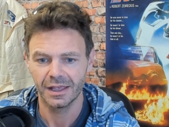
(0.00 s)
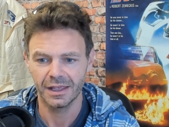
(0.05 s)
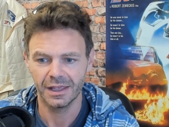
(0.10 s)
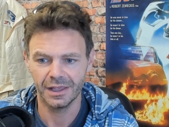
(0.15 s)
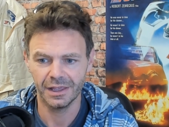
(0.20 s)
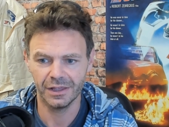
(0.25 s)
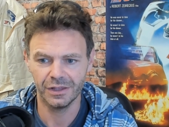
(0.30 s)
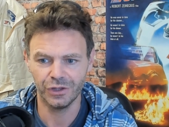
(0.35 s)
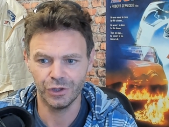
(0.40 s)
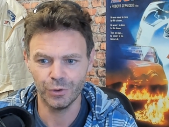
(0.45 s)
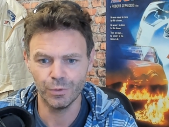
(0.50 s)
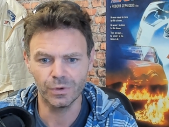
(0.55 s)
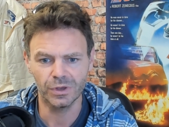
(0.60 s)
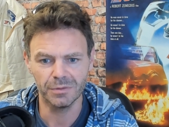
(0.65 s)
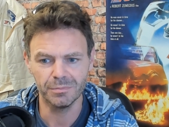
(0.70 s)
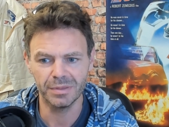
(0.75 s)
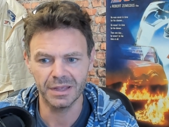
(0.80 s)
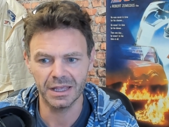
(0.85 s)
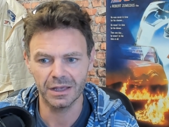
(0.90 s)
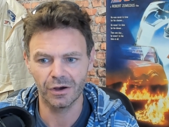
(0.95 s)
you can
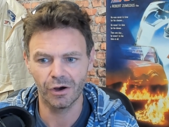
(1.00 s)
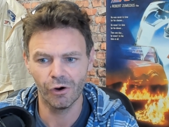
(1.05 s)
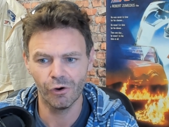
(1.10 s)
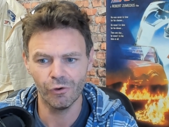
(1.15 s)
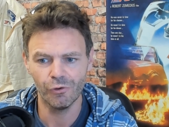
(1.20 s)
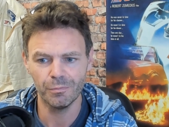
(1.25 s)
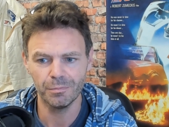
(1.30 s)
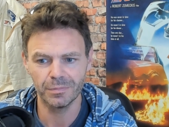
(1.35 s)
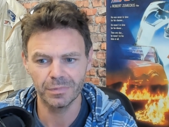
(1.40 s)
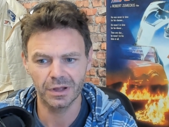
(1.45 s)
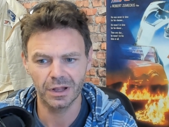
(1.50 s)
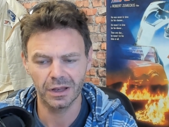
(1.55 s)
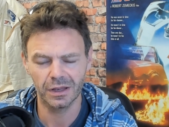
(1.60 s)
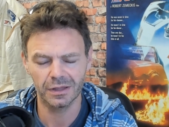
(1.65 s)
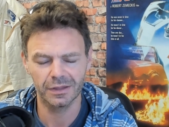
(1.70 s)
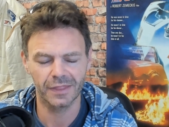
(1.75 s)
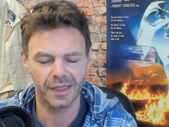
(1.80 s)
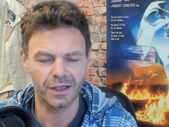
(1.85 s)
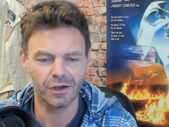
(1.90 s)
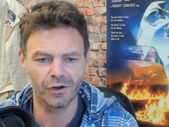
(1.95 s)
be a home
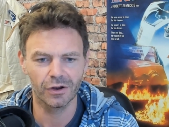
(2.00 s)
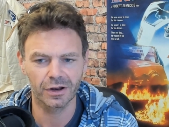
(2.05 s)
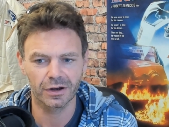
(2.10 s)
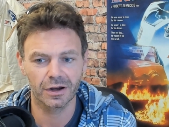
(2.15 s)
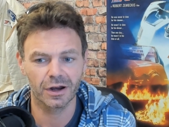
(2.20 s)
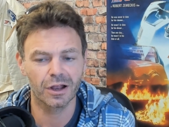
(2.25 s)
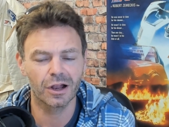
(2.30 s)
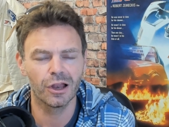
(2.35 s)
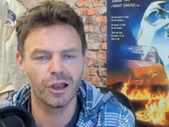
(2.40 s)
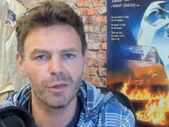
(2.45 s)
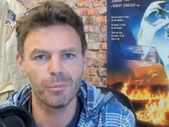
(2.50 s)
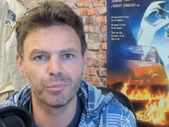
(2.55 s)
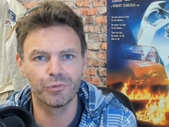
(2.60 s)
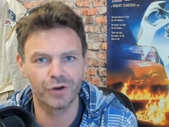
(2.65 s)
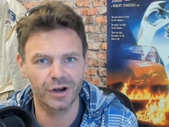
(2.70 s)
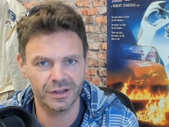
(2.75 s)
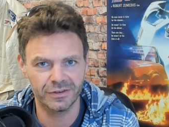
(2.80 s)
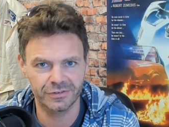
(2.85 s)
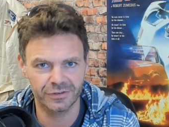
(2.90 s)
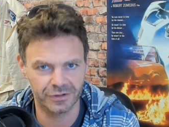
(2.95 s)
they call it a club
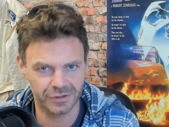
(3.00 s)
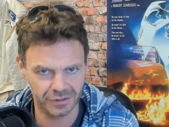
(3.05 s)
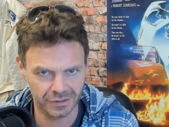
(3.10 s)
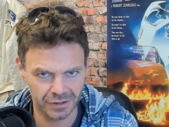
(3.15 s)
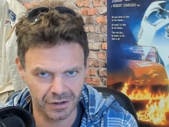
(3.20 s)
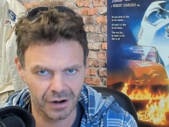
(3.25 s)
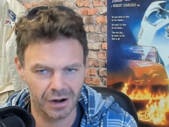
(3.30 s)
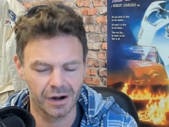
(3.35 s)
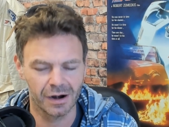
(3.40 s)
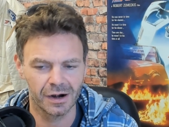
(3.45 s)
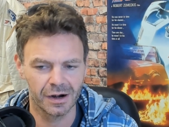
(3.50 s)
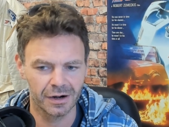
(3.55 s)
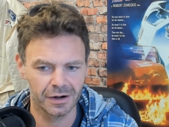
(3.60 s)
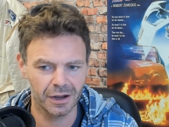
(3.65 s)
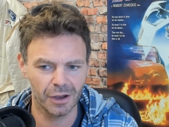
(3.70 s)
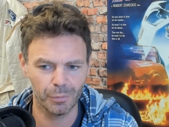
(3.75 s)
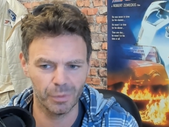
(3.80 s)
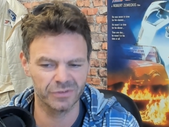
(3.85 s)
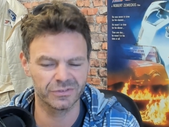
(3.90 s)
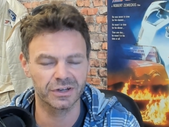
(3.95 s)
racer or I
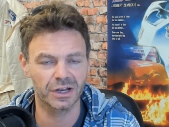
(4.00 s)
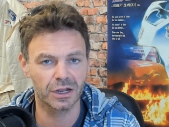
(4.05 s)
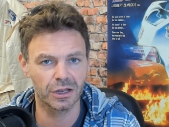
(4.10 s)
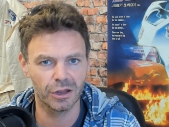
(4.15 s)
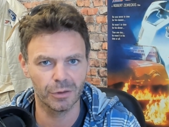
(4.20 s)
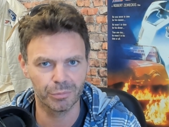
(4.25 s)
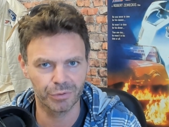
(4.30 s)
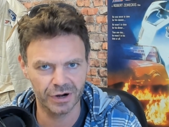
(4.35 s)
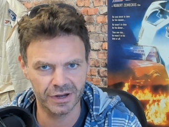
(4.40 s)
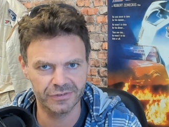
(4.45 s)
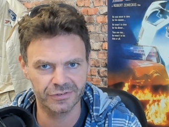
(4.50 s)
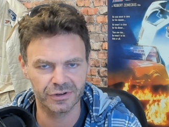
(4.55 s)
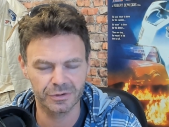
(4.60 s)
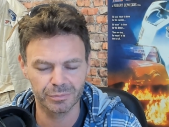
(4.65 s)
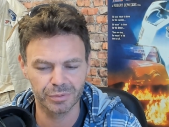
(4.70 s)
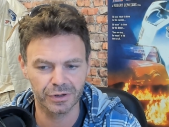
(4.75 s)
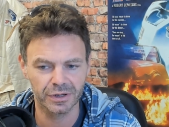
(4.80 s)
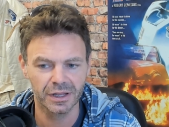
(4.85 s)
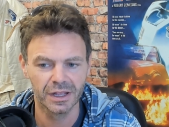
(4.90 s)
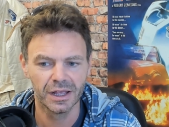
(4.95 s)
wasn't a club racer
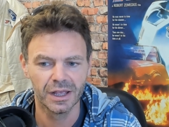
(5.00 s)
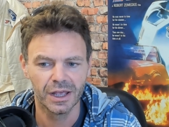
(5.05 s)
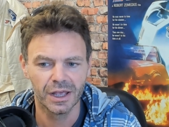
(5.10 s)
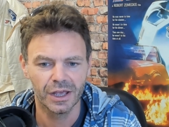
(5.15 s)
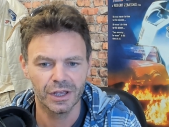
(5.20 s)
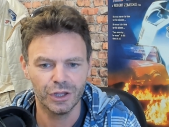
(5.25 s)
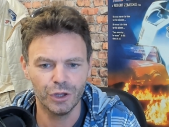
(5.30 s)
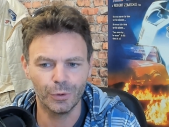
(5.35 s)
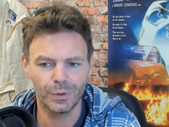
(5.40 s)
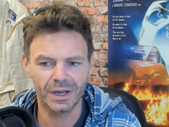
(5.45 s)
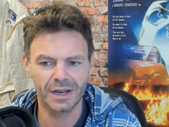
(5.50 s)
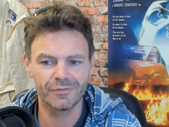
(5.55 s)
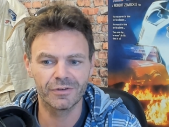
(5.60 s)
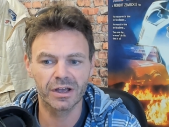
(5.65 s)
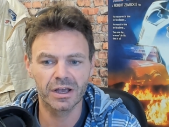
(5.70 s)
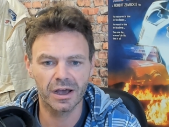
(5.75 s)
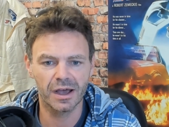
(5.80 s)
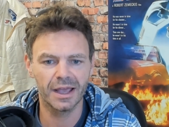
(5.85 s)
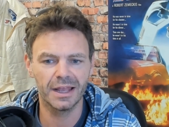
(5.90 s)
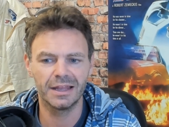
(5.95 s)
but you can have a
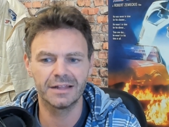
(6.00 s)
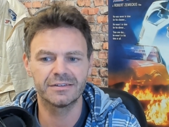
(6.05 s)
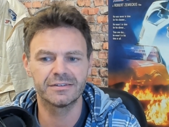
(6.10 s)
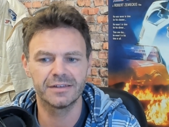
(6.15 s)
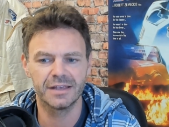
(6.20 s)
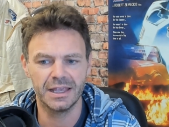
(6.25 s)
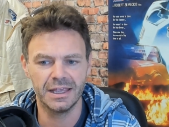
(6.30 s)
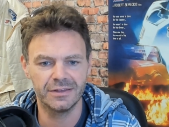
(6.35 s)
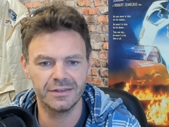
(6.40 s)
guy let's say he's a